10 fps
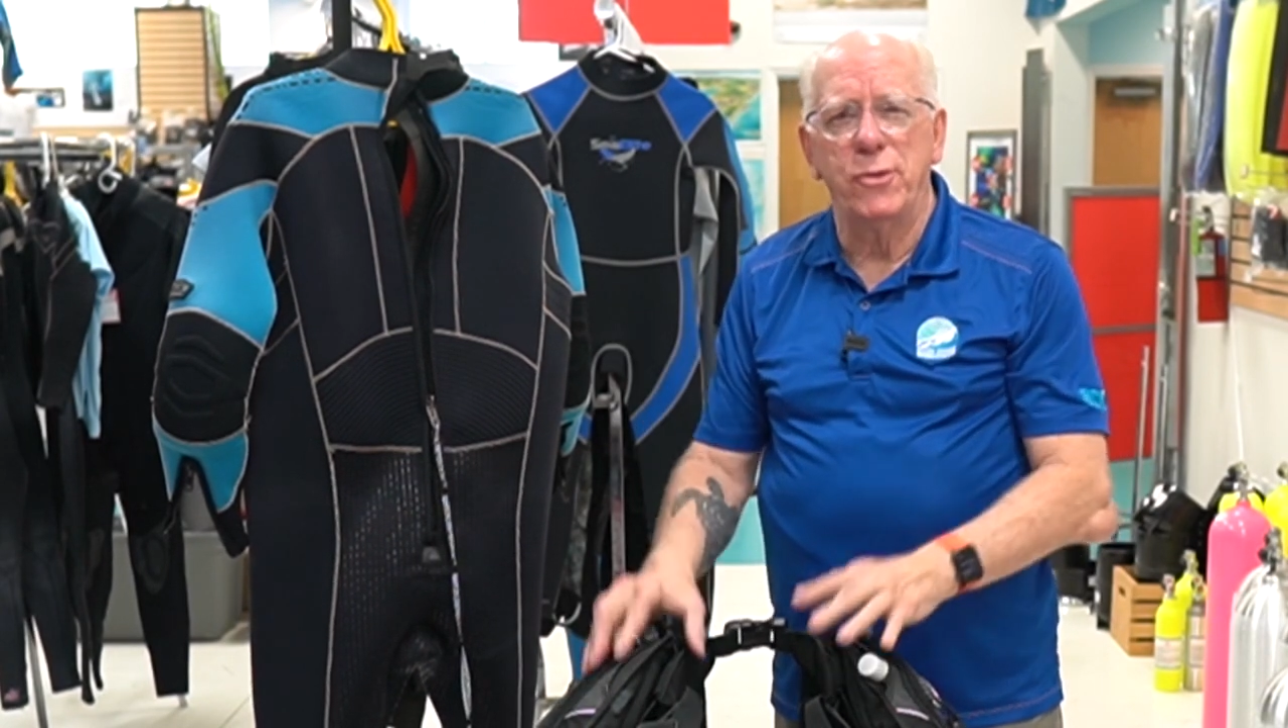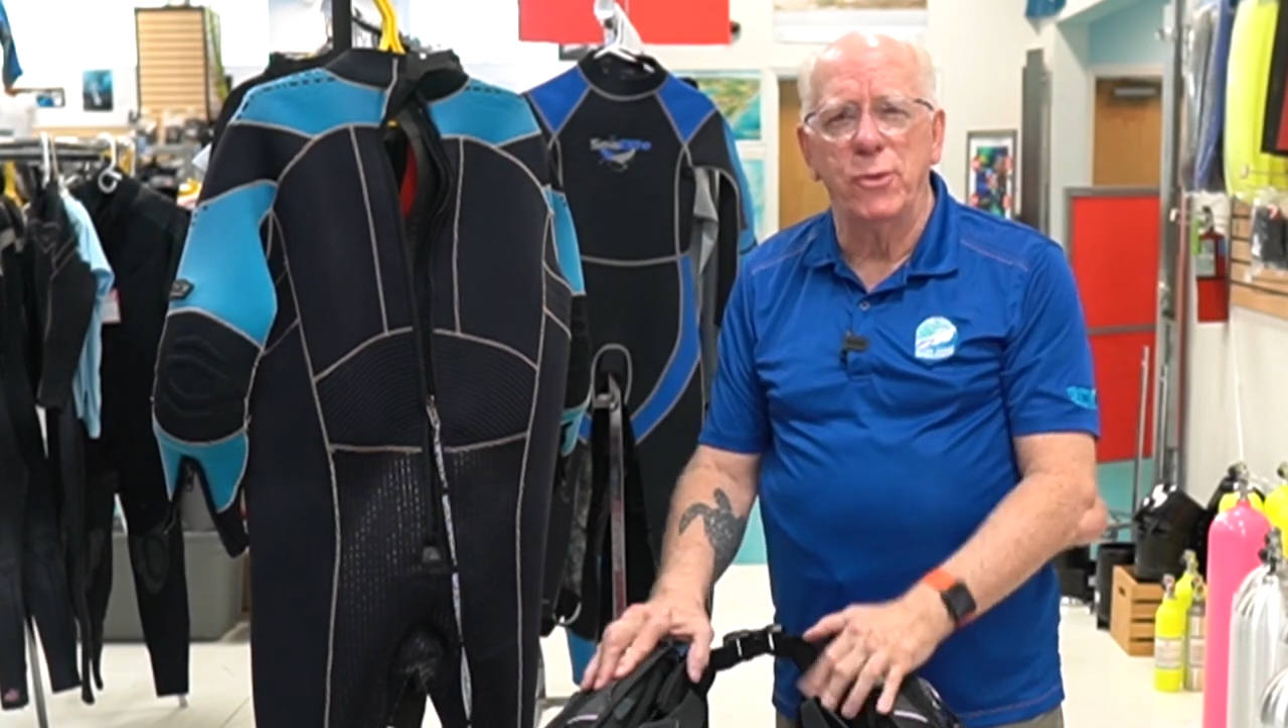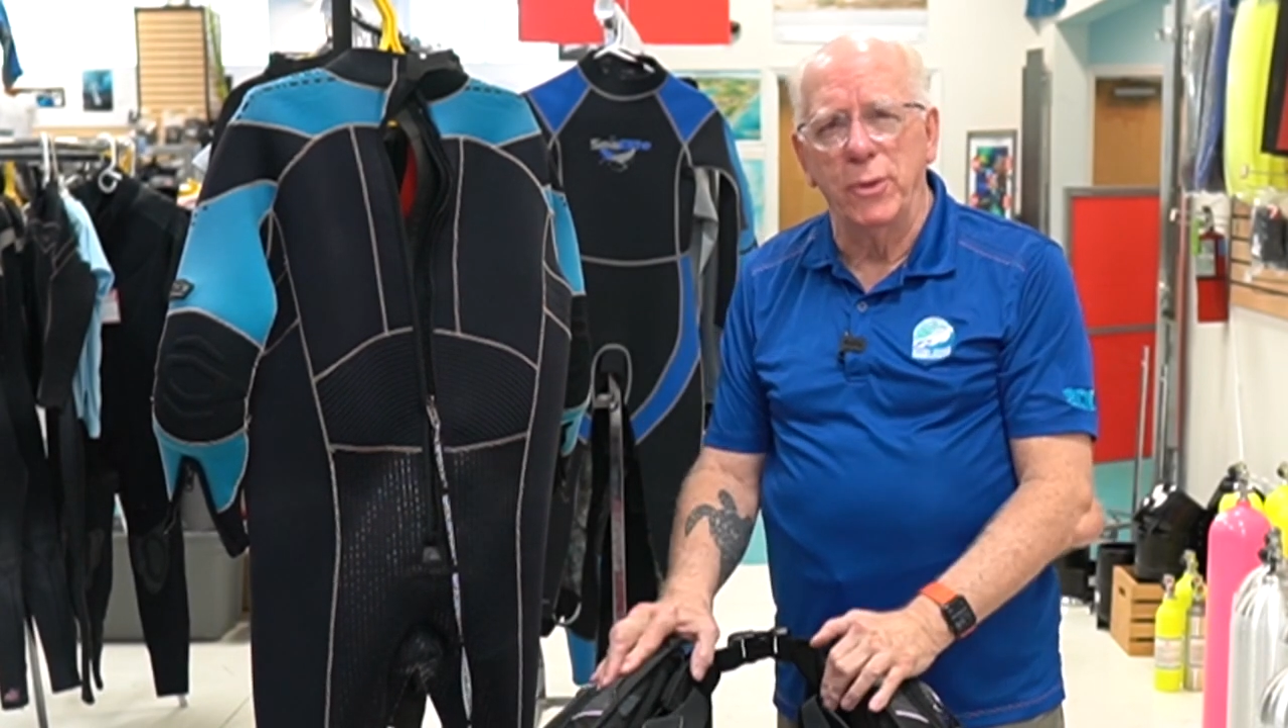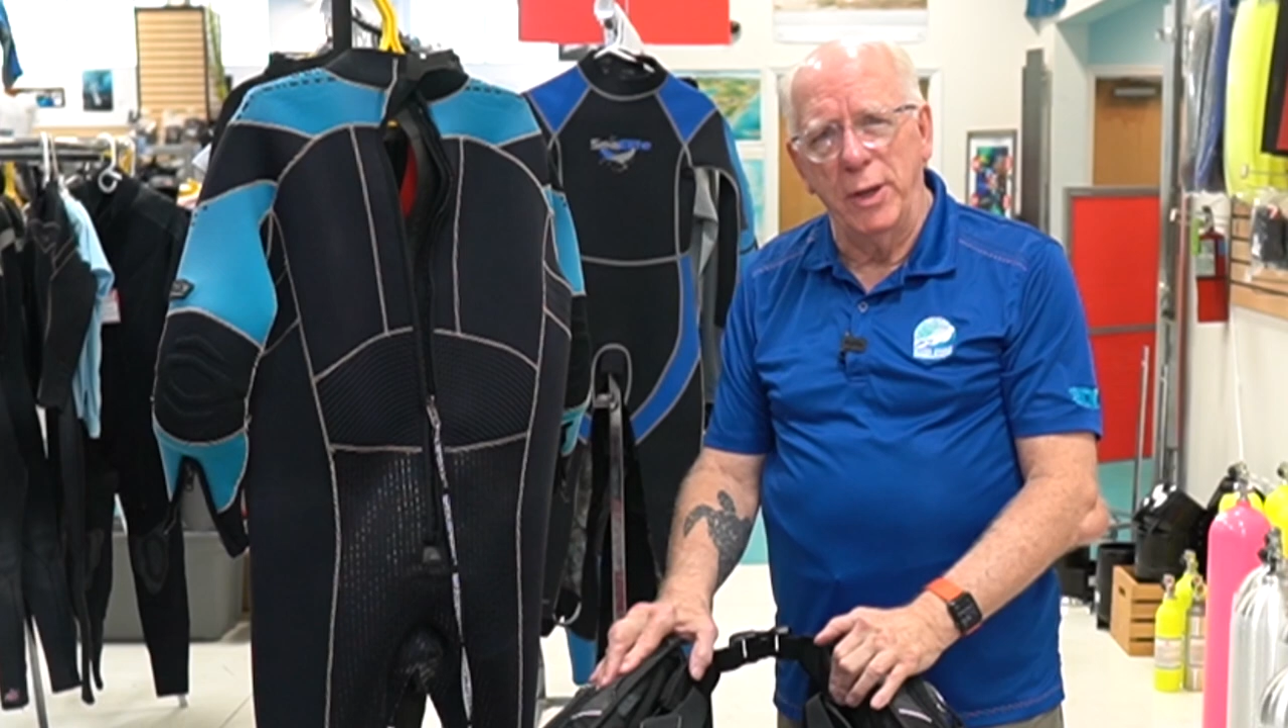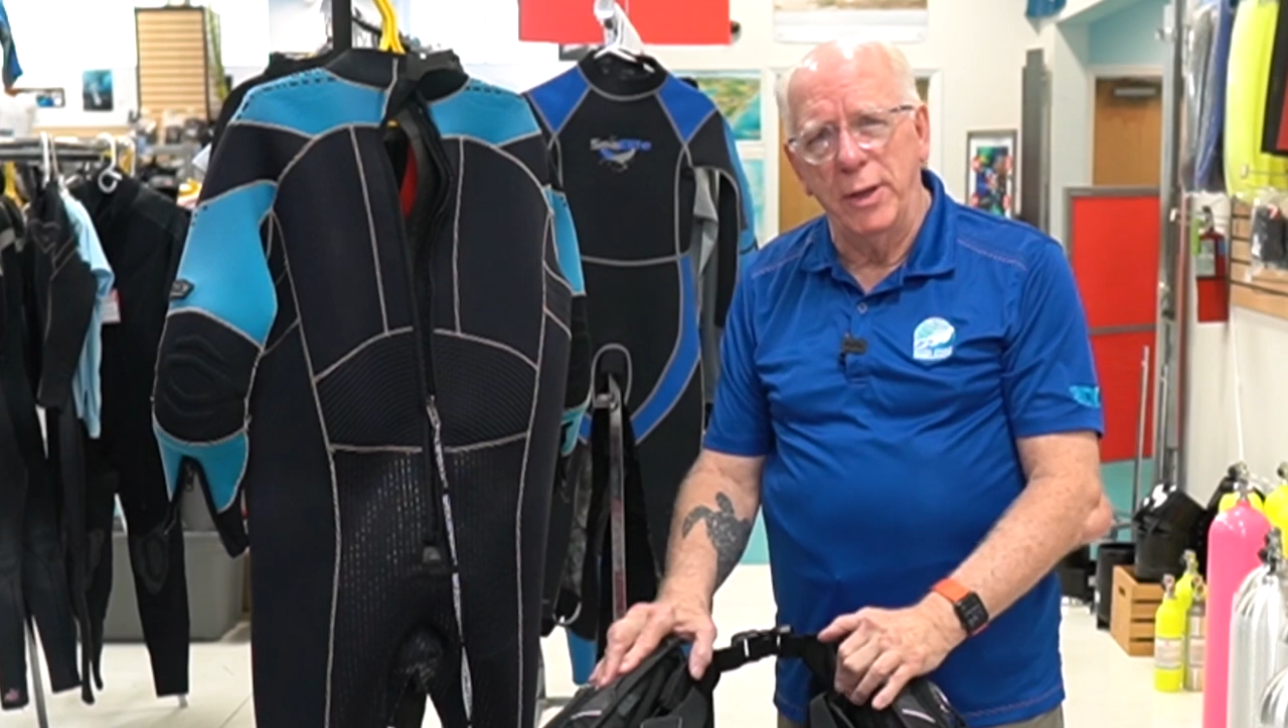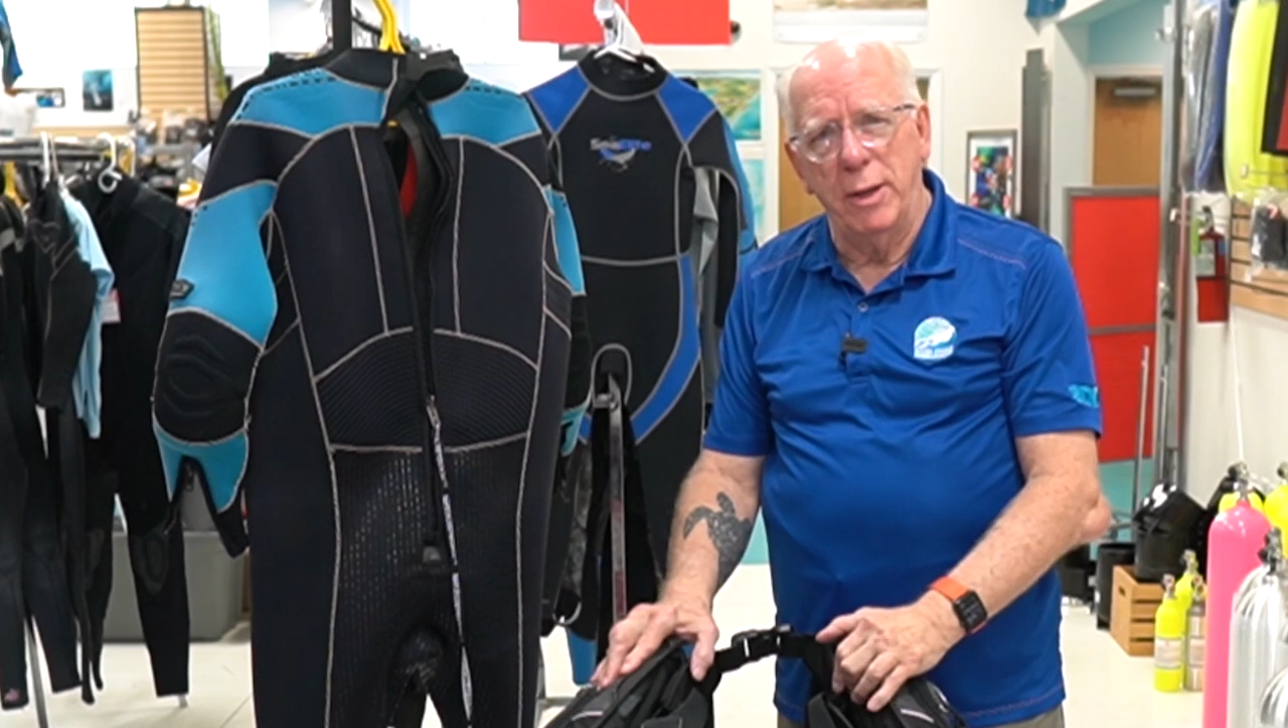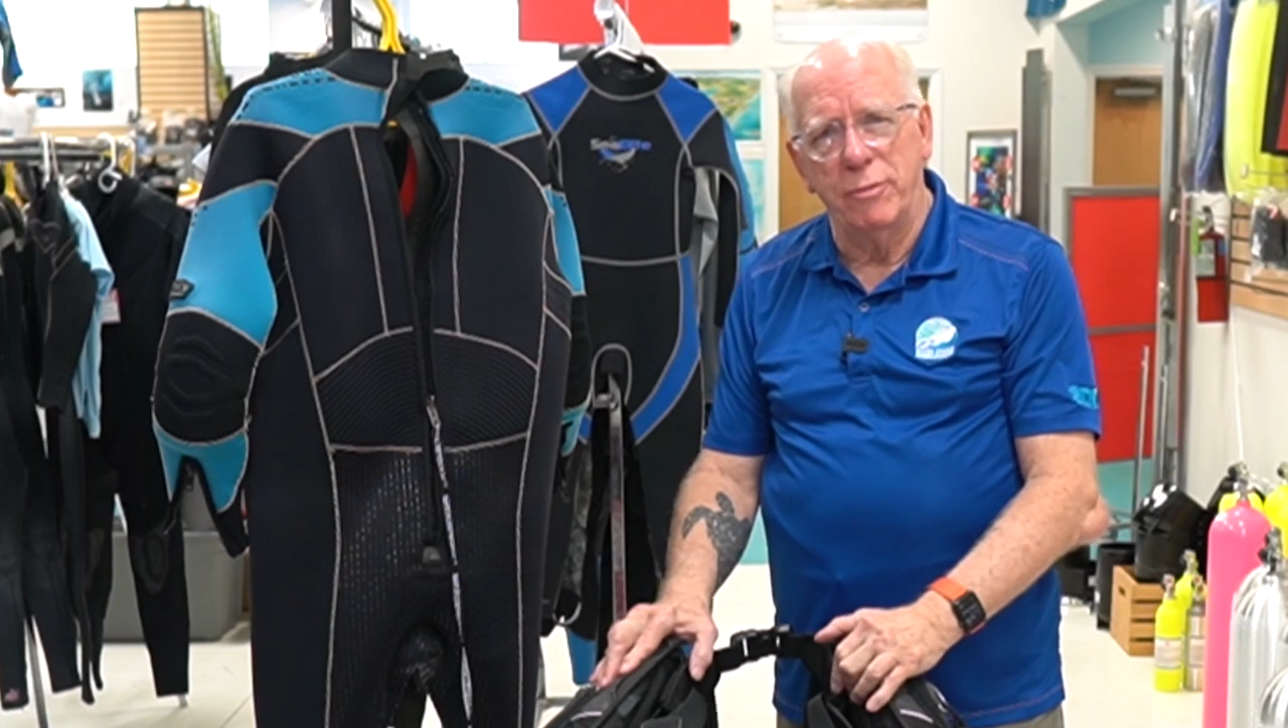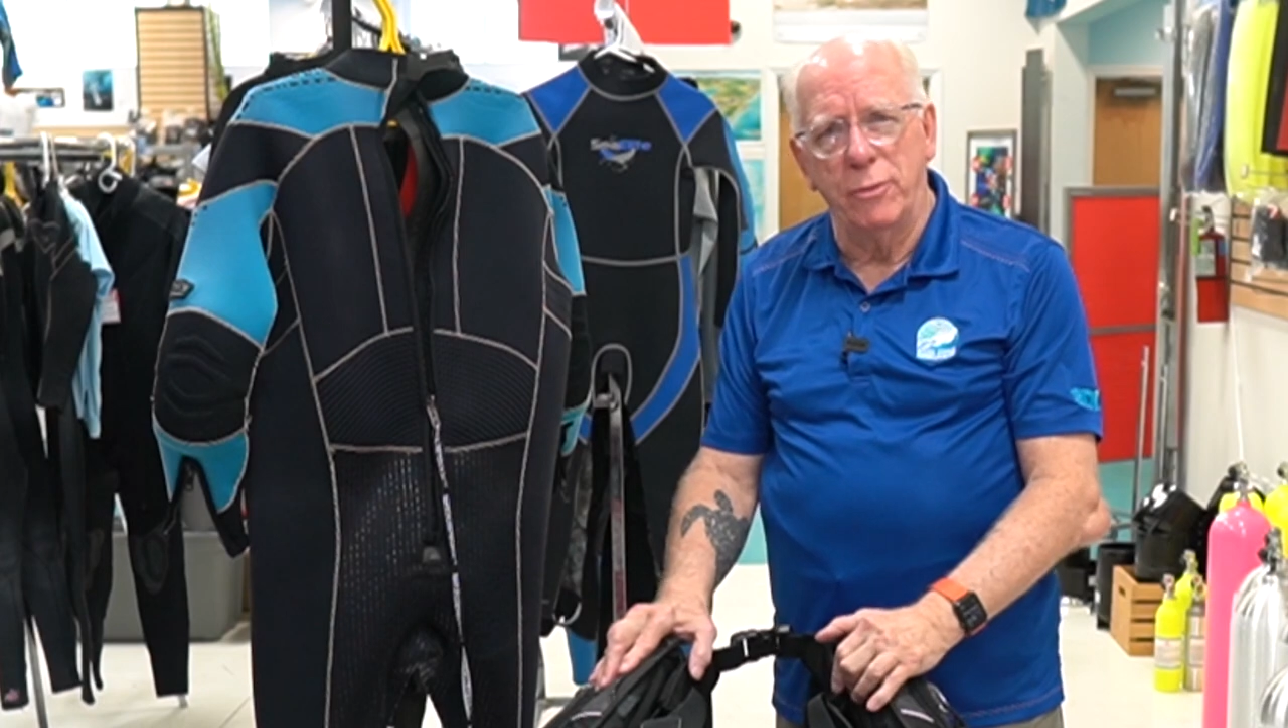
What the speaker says: short enough